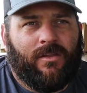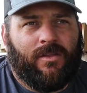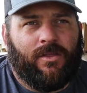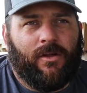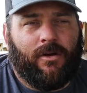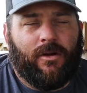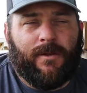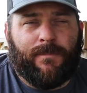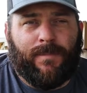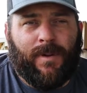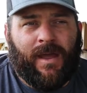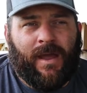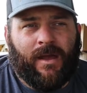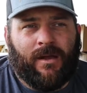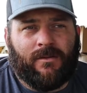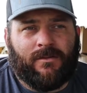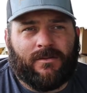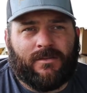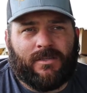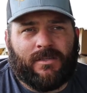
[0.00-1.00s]
30
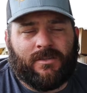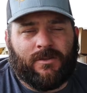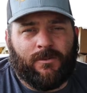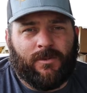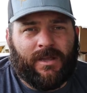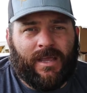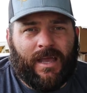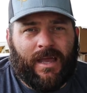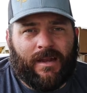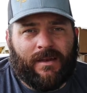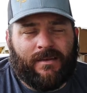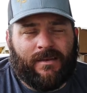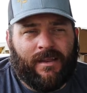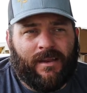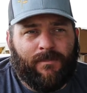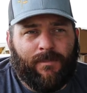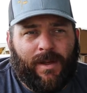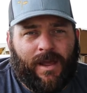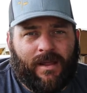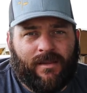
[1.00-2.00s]
pounds, so we got
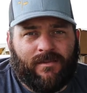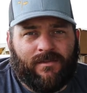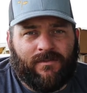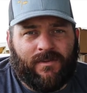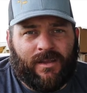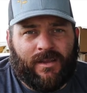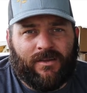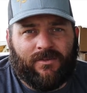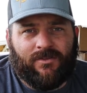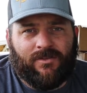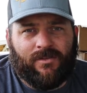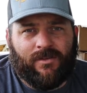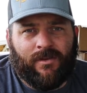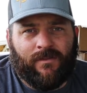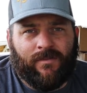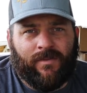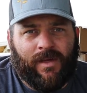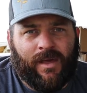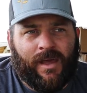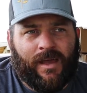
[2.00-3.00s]
10 pounds of each
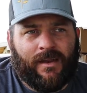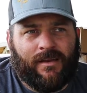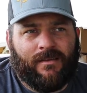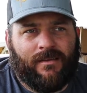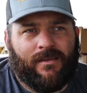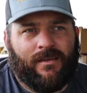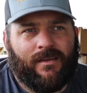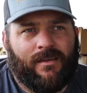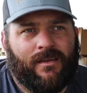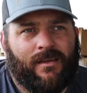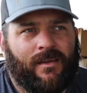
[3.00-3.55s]
of that.